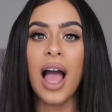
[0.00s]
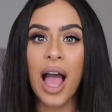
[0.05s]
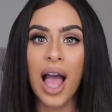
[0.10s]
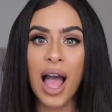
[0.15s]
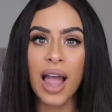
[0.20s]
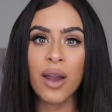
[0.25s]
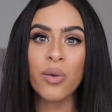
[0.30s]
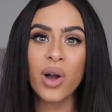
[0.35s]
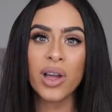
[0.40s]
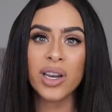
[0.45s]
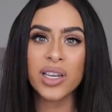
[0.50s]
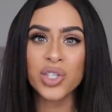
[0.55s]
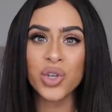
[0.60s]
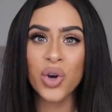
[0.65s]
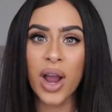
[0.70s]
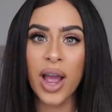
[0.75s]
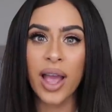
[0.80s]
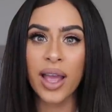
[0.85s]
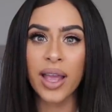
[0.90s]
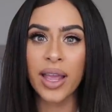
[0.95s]
I want to
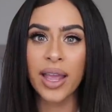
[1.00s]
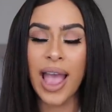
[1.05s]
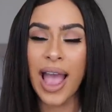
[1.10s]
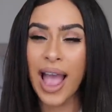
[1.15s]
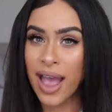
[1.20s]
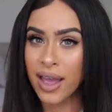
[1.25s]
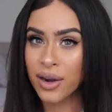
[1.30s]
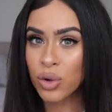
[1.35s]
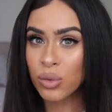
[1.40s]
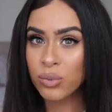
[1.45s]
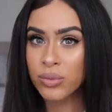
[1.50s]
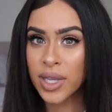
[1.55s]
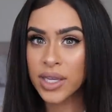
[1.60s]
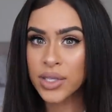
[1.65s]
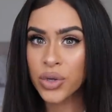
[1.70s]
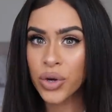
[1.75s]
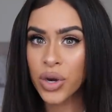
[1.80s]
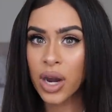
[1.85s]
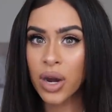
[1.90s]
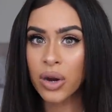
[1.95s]
try at-home
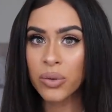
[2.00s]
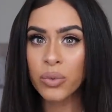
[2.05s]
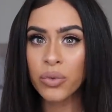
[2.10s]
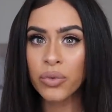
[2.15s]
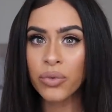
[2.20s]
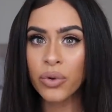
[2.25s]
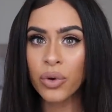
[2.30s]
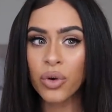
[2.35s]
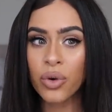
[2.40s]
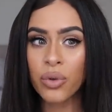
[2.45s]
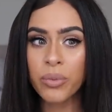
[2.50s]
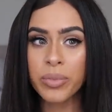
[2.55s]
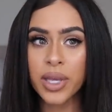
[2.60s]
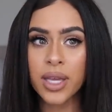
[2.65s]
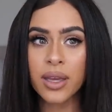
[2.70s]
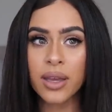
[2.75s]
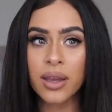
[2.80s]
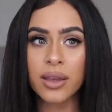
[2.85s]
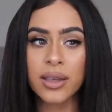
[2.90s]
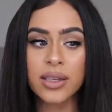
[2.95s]
laser hair removal
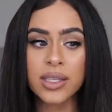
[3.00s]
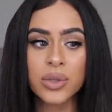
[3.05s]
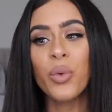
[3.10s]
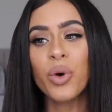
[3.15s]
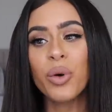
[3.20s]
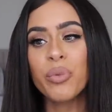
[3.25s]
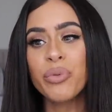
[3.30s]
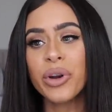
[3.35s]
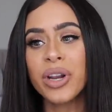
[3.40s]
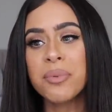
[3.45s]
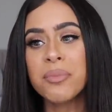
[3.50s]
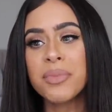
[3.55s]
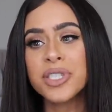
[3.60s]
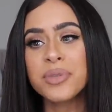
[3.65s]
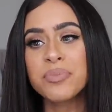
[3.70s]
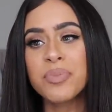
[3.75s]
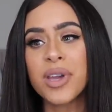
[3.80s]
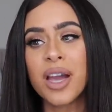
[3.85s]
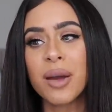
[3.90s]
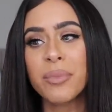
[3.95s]
because we're pretty
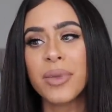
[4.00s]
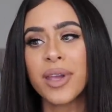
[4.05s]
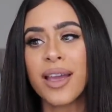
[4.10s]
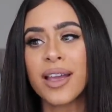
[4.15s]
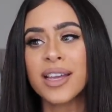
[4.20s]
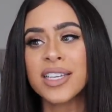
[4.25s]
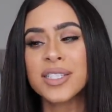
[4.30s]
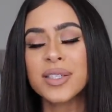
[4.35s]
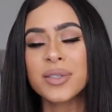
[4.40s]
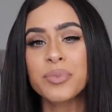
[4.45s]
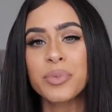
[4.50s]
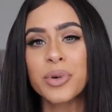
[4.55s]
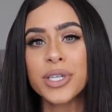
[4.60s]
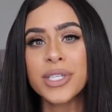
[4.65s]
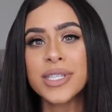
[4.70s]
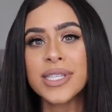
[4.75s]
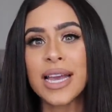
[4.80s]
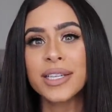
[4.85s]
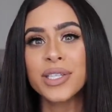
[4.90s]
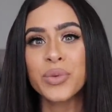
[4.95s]
much becoming
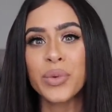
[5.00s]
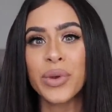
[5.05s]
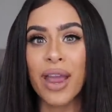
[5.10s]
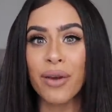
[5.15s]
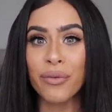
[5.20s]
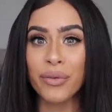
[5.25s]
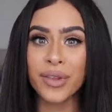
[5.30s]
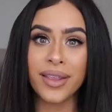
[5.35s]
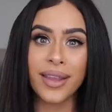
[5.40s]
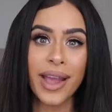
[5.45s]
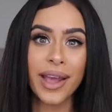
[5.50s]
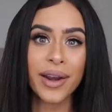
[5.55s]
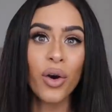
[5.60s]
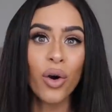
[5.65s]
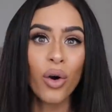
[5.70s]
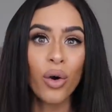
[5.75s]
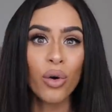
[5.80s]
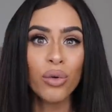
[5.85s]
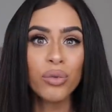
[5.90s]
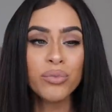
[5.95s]
experts at doing everything at
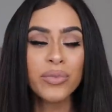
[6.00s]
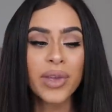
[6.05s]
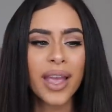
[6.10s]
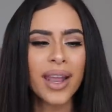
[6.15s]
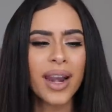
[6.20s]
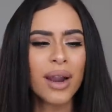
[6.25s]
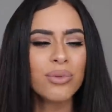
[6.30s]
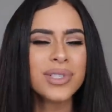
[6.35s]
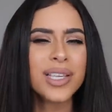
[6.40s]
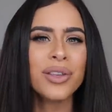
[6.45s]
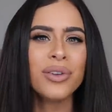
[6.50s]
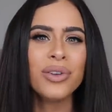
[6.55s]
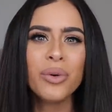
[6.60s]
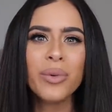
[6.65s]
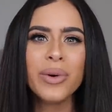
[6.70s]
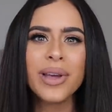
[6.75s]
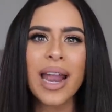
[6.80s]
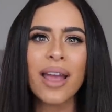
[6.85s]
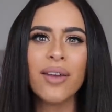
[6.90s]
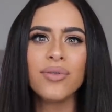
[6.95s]
home. And I was like, you know
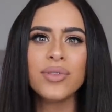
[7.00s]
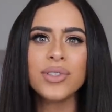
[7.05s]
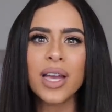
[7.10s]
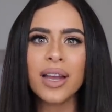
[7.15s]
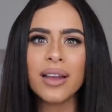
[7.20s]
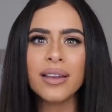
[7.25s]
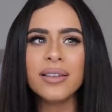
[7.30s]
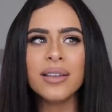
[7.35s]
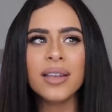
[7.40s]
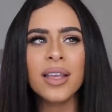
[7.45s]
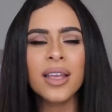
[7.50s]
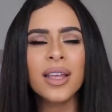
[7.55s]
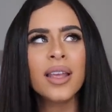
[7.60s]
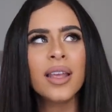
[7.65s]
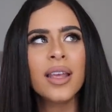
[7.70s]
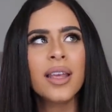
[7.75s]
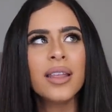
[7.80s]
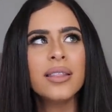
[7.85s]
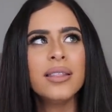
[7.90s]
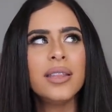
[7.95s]
what? I've done
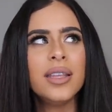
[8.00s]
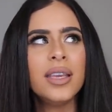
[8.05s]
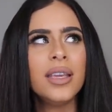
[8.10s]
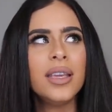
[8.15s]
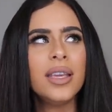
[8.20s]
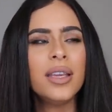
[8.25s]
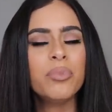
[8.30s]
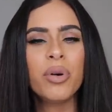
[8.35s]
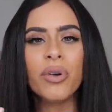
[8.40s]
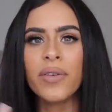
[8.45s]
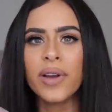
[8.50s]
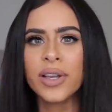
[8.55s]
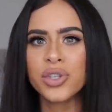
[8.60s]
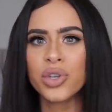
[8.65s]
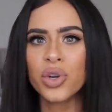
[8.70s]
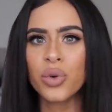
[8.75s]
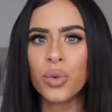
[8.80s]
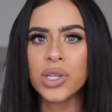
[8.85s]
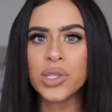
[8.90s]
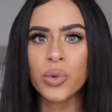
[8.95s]
the
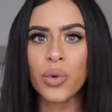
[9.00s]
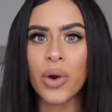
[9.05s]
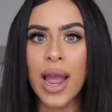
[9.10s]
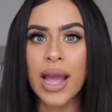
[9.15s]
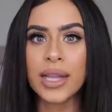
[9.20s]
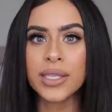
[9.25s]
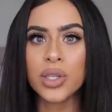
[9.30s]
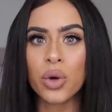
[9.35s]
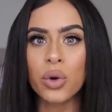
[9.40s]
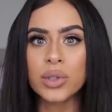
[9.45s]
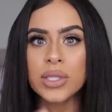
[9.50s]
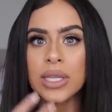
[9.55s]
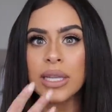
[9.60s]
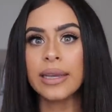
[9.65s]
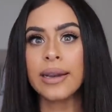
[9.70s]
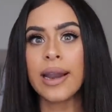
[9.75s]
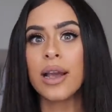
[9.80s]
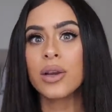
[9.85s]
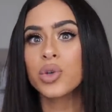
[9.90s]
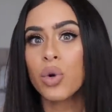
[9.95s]
professional ones where I had to go to like
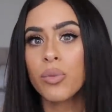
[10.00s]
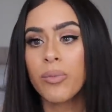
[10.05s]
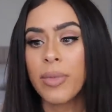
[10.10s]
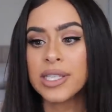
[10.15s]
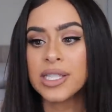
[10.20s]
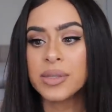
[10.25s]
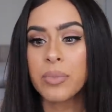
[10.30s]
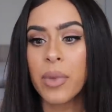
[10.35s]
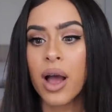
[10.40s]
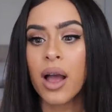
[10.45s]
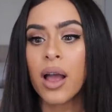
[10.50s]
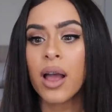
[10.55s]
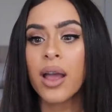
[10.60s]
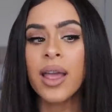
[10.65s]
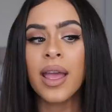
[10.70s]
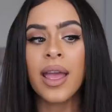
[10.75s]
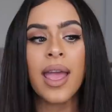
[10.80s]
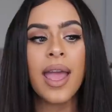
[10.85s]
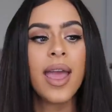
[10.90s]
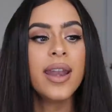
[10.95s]
an actual med spa.
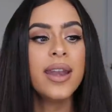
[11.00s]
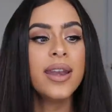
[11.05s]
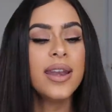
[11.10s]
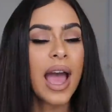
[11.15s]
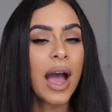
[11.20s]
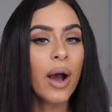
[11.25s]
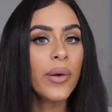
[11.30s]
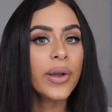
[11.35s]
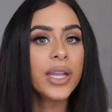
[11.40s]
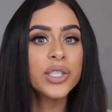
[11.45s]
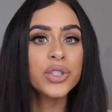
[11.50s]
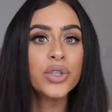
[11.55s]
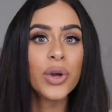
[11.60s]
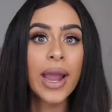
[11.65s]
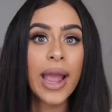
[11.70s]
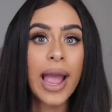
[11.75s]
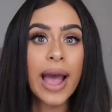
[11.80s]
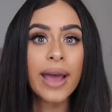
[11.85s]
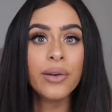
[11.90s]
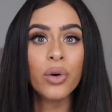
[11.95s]
Now I can try
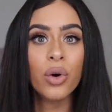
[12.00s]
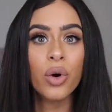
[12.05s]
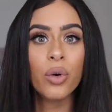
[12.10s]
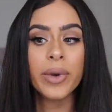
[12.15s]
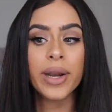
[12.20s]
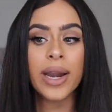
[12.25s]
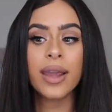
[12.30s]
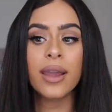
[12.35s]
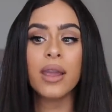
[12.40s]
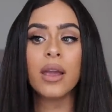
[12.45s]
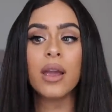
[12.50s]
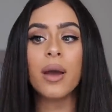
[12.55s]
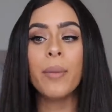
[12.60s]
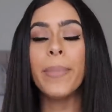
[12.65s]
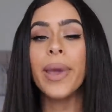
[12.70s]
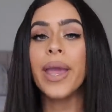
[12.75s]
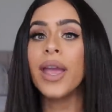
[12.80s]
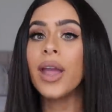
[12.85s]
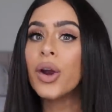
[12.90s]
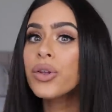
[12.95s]
at home, and I can
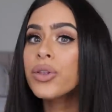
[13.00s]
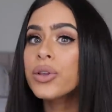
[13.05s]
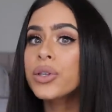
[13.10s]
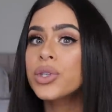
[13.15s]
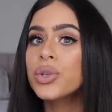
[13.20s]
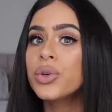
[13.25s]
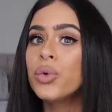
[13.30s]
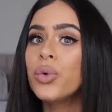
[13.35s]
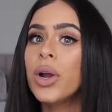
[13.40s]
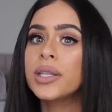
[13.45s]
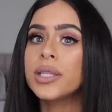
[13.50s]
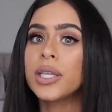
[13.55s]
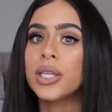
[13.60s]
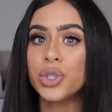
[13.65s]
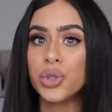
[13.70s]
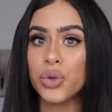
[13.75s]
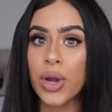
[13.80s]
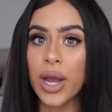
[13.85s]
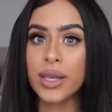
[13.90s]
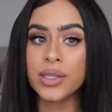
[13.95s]
compare the two and
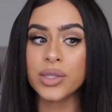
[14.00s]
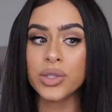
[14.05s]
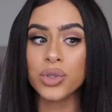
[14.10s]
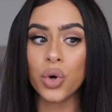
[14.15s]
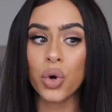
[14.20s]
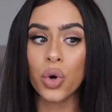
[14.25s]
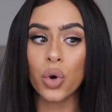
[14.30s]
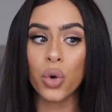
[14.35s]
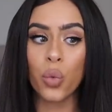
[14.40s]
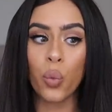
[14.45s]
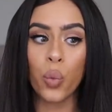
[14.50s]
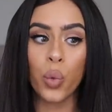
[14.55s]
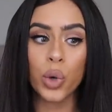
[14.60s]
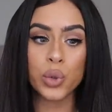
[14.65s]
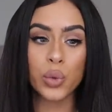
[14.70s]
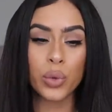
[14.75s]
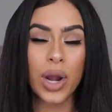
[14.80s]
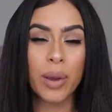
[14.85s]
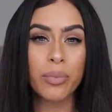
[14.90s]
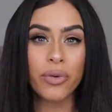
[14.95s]
let you guys know
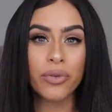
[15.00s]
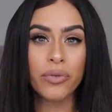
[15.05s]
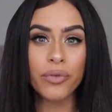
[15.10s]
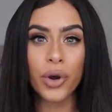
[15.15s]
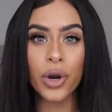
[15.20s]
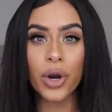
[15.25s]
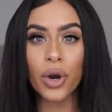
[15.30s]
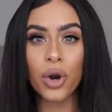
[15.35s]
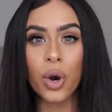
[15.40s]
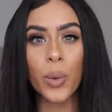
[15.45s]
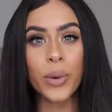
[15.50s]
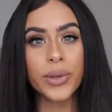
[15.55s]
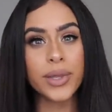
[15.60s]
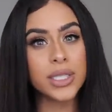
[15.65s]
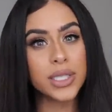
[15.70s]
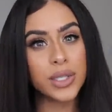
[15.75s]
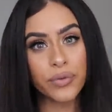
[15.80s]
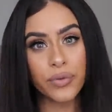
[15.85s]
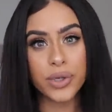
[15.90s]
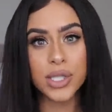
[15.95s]
which one I prefer or what the
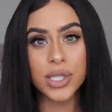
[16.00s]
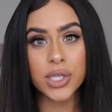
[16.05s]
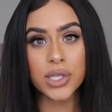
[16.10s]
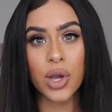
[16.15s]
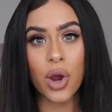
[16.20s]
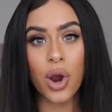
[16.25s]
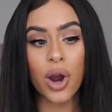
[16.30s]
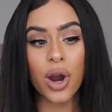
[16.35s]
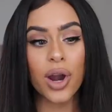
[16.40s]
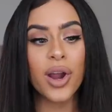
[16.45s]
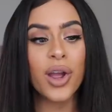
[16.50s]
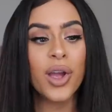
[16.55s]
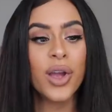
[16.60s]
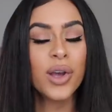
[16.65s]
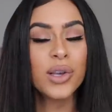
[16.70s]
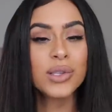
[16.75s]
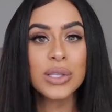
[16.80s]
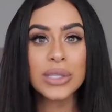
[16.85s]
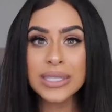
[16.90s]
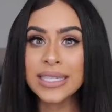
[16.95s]
differences are.
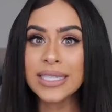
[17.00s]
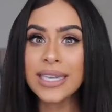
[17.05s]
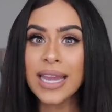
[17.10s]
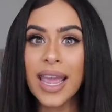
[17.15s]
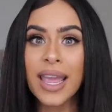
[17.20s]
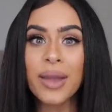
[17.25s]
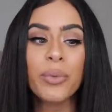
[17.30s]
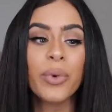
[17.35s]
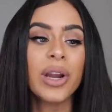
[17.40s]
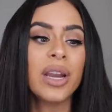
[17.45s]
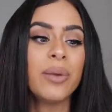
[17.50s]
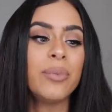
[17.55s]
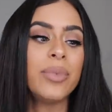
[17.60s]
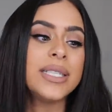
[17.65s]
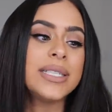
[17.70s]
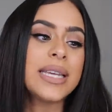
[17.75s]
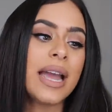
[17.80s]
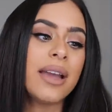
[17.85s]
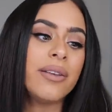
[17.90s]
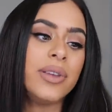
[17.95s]
So today we're going to be
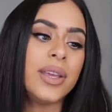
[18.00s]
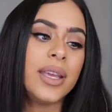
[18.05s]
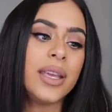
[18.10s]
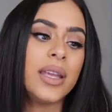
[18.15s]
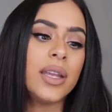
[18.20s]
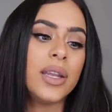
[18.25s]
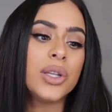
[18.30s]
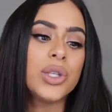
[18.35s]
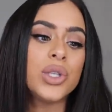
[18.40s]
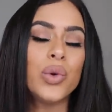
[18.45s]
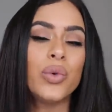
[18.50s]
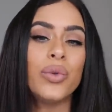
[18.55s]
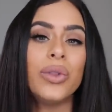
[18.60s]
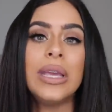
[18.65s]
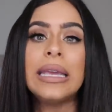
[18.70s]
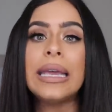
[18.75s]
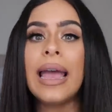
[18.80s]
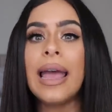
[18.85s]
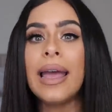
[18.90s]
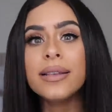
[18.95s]
diving into the
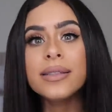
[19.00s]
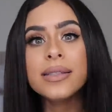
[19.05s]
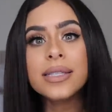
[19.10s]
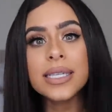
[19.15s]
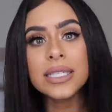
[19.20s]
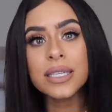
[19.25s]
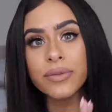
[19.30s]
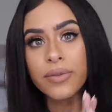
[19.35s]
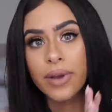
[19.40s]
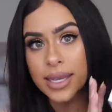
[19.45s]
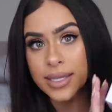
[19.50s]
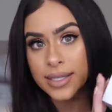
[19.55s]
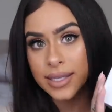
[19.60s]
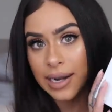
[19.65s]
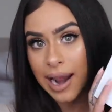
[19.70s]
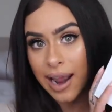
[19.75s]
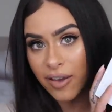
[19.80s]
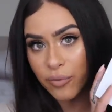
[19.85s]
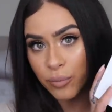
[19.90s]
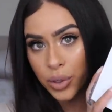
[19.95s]
Kenzzi device that
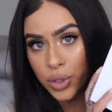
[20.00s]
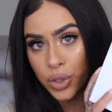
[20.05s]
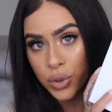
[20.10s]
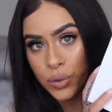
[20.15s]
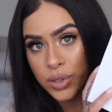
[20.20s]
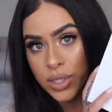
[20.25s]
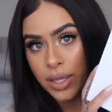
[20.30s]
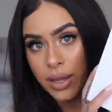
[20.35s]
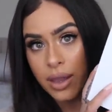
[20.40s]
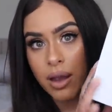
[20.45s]
I have been using.